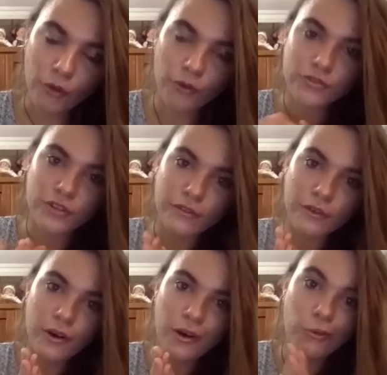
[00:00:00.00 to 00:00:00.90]
sort of
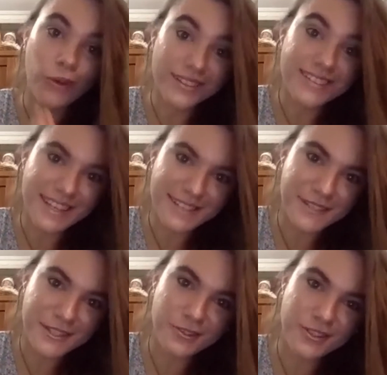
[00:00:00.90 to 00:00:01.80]
a
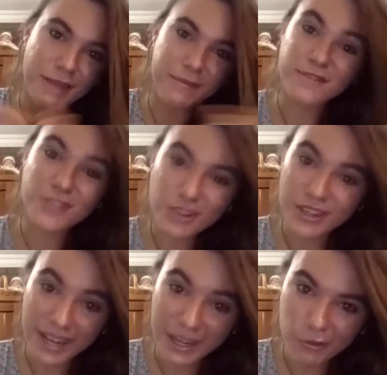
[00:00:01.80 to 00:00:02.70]
one-size-fits-all type of
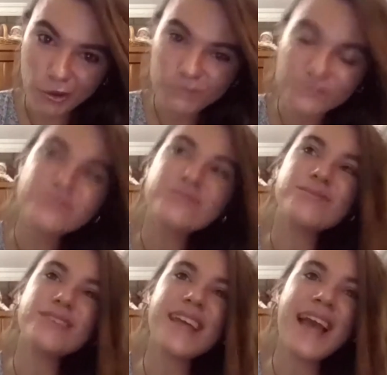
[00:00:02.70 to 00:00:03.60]
student anymore.
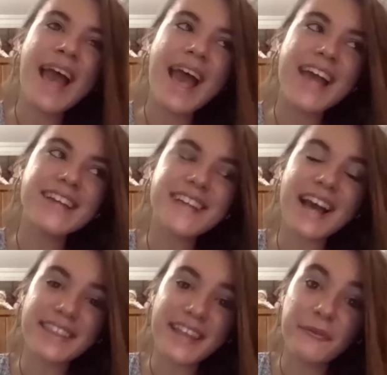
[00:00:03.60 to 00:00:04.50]
And
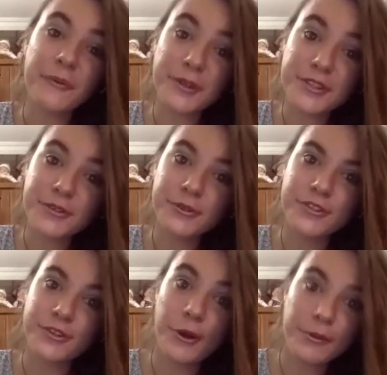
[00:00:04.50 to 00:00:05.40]
I think world schoolers
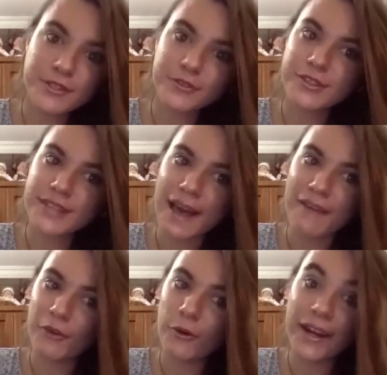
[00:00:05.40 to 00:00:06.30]
or homeschoolers
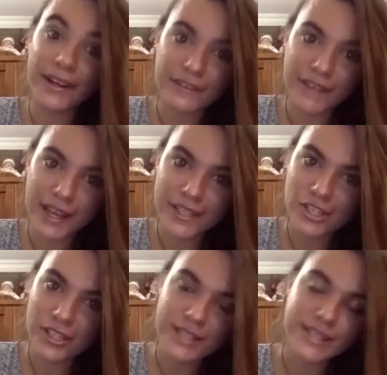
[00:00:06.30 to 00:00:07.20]
have quite an advantage
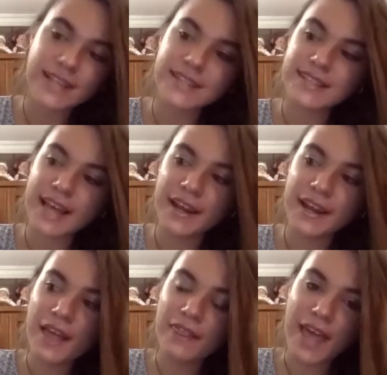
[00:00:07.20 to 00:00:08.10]
in the sense that
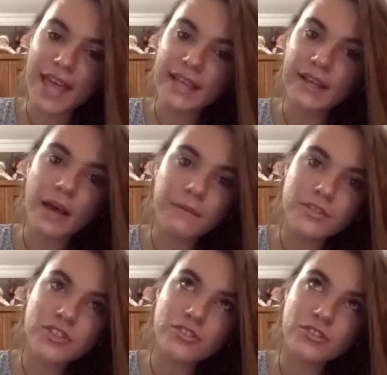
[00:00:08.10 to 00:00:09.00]
they can come
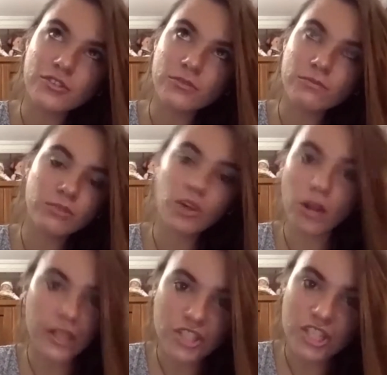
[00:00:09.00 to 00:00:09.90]
to
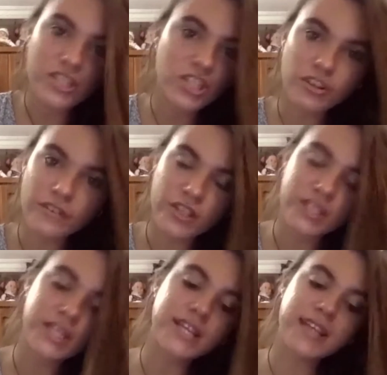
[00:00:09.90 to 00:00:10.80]
colleges and
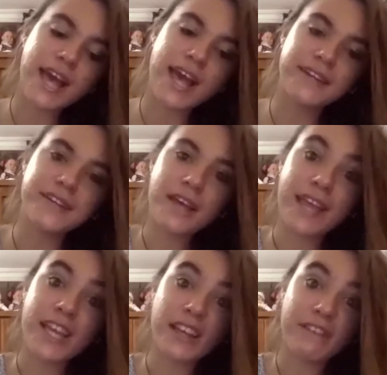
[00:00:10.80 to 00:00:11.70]
universities, and
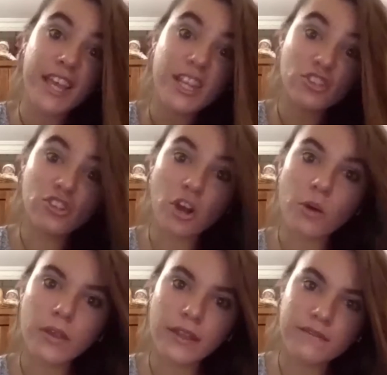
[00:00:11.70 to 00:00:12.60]
if they can show
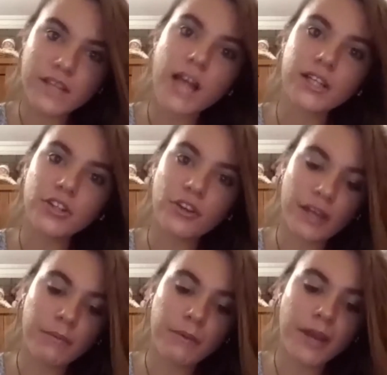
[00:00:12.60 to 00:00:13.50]
what they've done,
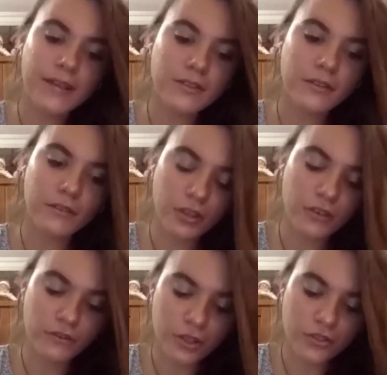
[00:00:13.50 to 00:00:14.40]
they bring sort of,
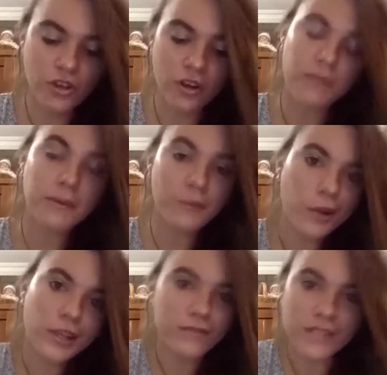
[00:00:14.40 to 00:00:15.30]
you can document what
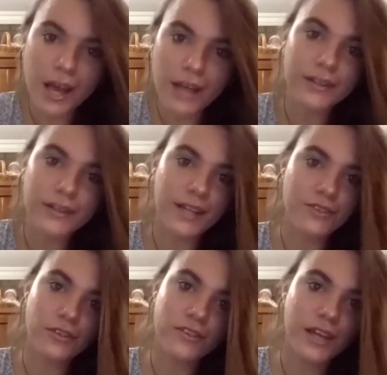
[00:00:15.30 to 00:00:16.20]
you've done and that
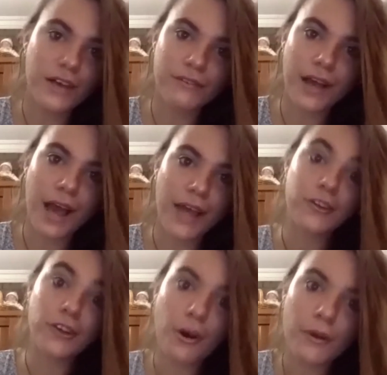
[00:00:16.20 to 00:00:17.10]
sort of stuff. And I could
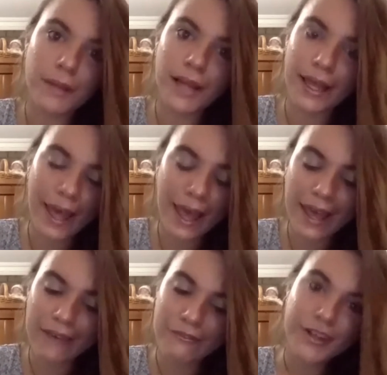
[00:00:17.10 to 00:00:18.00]
go and be like, hey,
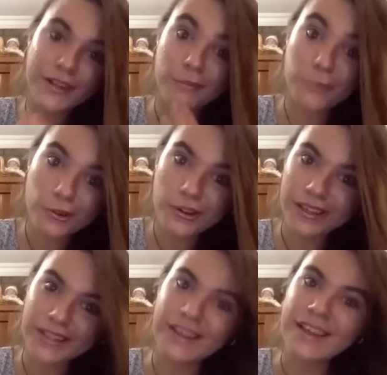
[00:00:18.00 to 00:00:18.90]
I've written a book
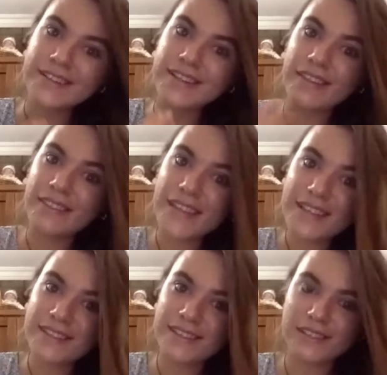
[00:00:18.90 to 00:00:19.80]
and done
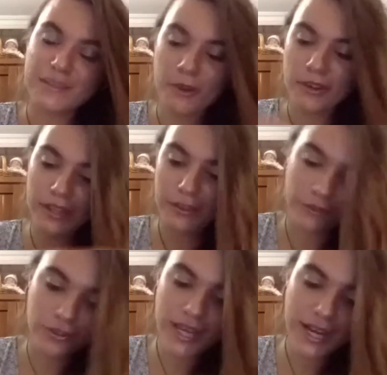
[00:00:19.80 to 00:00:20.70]
this and spoken at a few
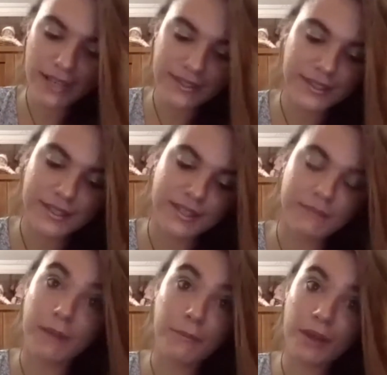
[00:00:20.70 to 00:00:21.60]
TEDx's, and
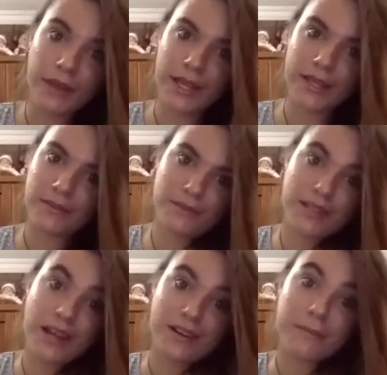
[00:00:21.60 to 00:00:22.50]
my brother, he's
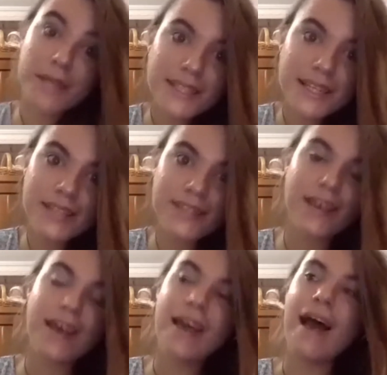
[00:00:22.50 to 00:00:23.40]
started a business.
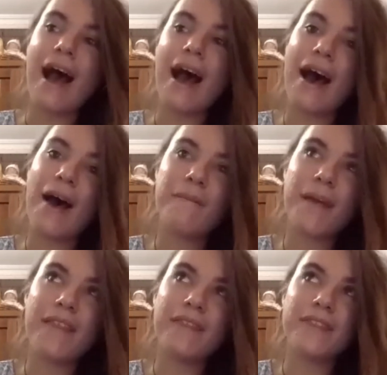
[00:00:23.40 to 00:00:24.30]

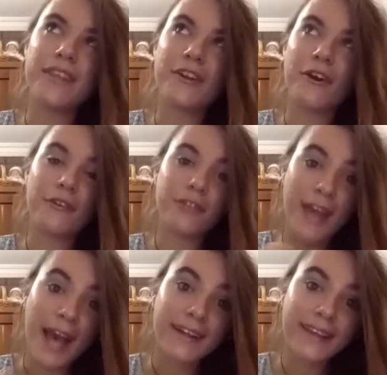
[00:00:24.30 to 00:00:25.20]
And,
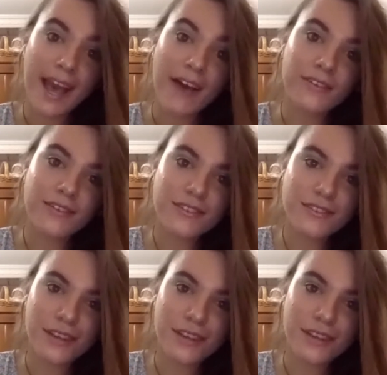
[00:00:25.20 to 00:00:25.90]
that counts